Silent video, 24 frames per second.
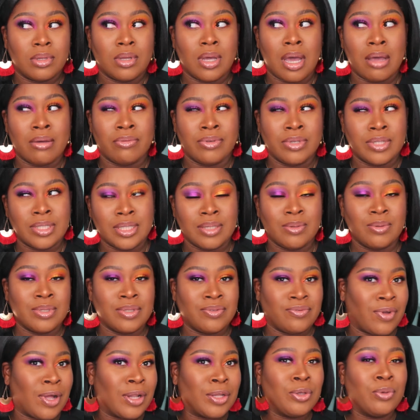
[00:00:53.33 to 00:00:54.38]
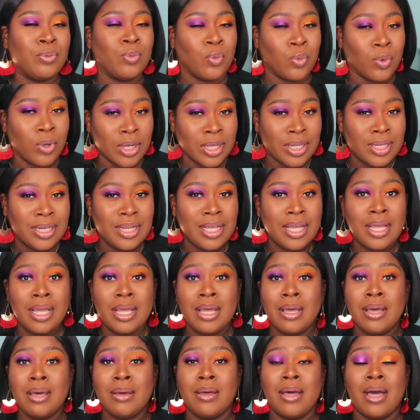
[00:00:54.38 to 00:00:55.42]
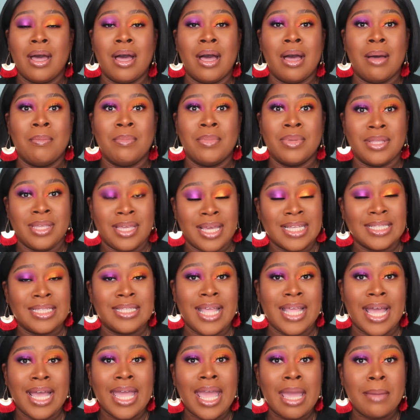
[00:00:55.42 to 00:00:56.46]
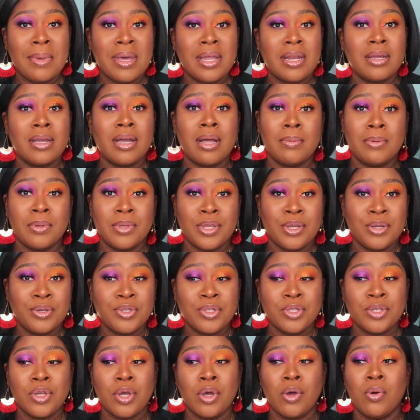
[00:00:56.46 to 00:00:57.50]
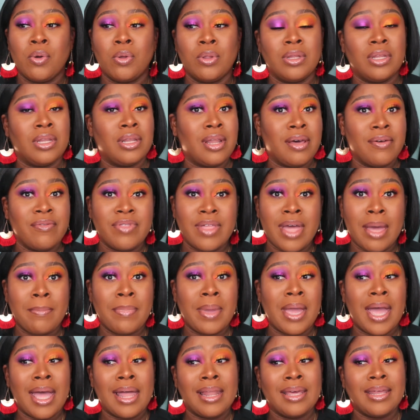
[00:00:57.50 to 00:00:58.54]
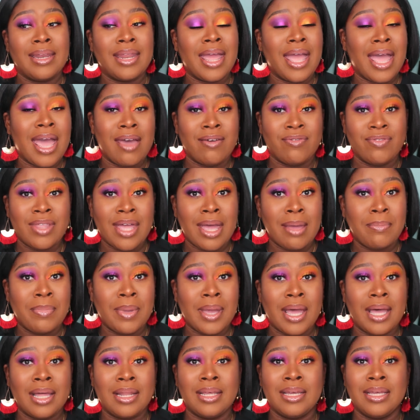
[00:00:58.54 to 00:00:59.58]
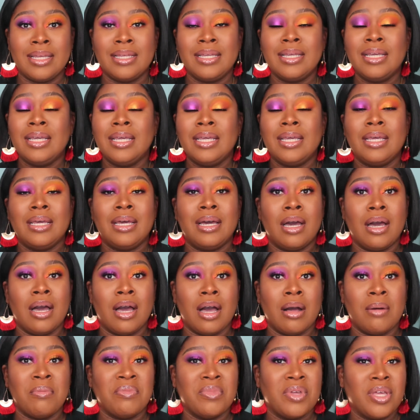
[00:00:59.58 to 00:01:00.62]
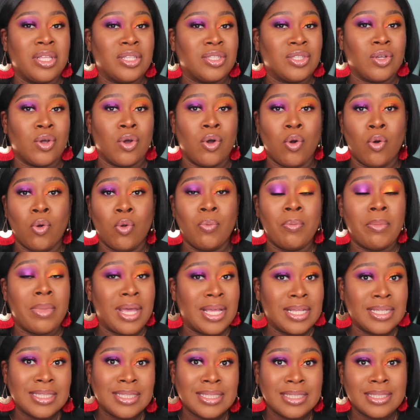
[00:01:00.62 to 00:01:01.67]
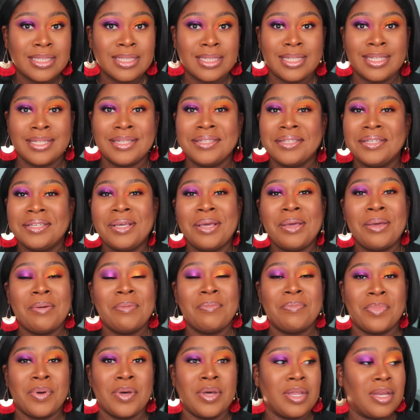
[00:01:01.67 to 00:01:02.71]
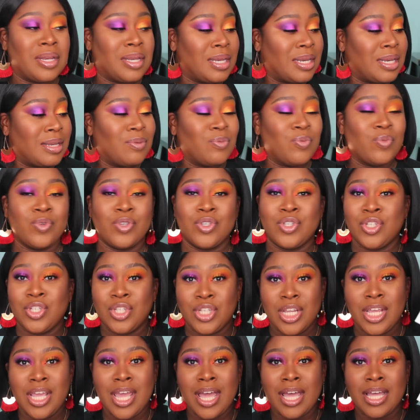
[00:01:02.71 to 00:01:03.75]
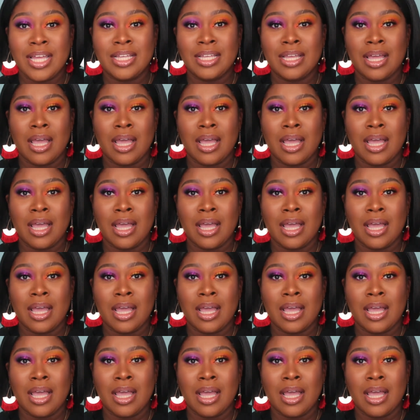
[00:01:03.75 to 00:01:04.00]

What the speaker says: obviously was volume 1. But yes, that came out a couple years ago. Love that palette, have that palette. It's a whole mess, but she had,